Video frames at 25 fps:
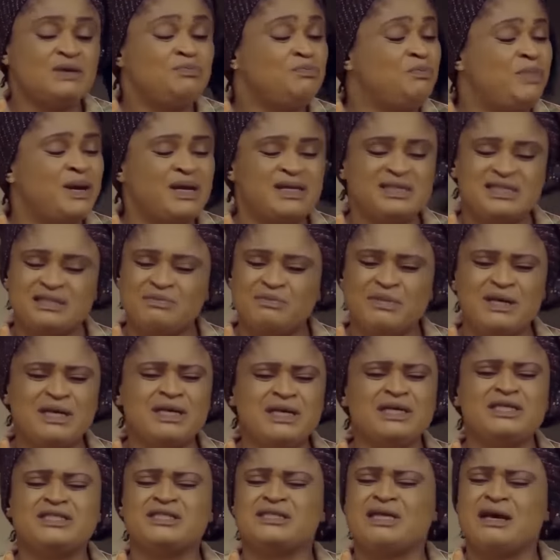It pains
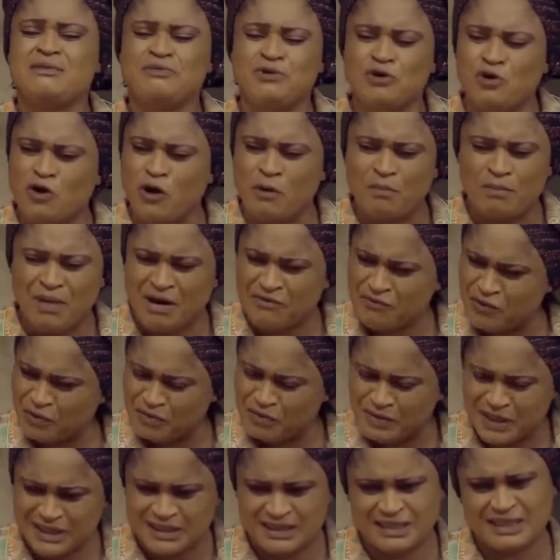me each time you come back
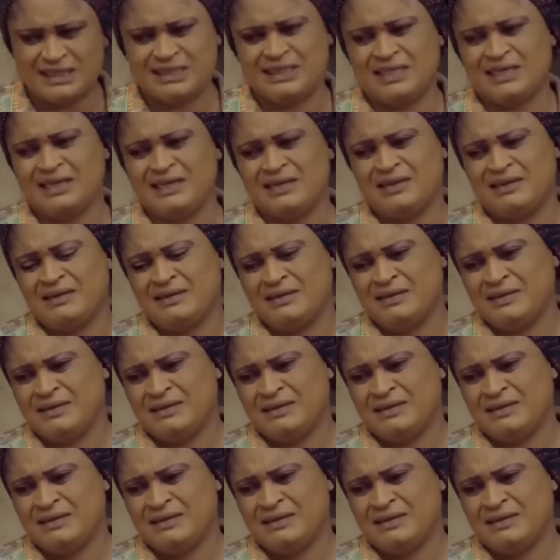from the city.